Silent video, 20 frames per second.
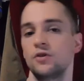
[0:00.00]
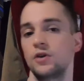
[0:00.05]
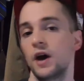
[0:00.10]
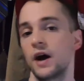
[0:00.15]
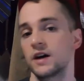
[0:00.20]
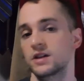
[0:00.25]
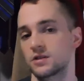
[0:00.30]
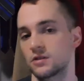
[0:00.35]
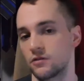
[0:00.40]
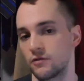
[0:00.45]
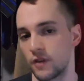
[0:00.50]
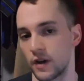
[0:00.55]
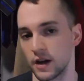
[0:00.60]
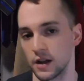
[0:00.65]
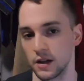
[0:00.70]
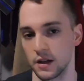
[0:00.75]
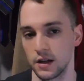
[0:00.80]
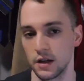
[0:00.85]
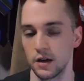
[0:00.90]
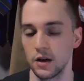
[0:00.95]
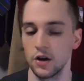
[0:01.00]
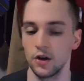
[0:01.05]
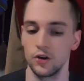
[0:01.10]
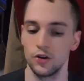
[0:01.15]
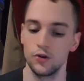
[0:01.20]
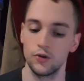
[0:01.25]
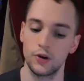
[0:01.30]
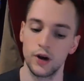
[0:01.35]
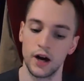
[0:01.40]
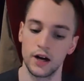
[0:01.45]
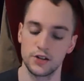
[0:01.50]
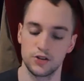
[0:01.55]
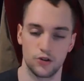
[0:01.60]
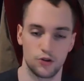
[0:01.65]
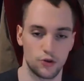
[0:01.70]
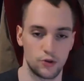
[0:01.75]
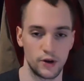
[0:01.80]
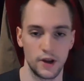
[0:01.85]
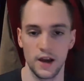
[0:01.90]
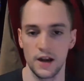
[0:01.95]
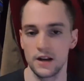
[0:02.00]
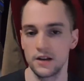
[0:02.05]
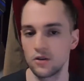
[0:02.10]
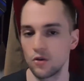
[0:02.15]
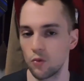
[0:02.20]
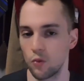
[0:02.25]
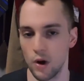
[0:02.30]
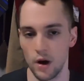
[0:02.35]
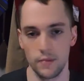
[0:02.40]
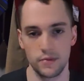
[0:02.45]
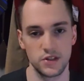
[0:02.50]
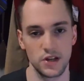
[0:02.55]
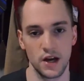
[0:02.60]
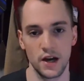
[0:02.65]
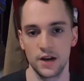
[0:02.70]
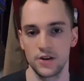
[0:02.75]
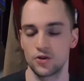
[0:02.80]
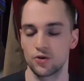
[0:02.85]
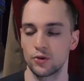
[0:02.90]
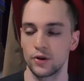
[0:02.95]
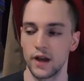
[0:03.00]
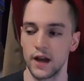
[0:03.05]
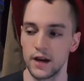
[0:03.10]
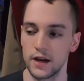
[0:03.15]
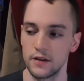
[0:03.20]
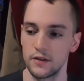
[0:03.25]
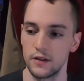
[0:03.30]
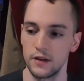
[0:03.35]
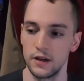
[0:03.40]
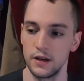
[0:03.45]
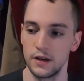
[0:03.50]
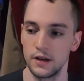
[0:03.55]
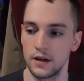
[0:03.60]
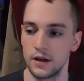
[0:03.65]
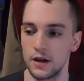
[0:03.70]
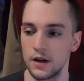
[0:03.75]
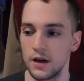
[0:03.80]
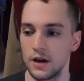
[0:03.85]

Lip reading: of you guys are failing. You guys are creating the website, creating the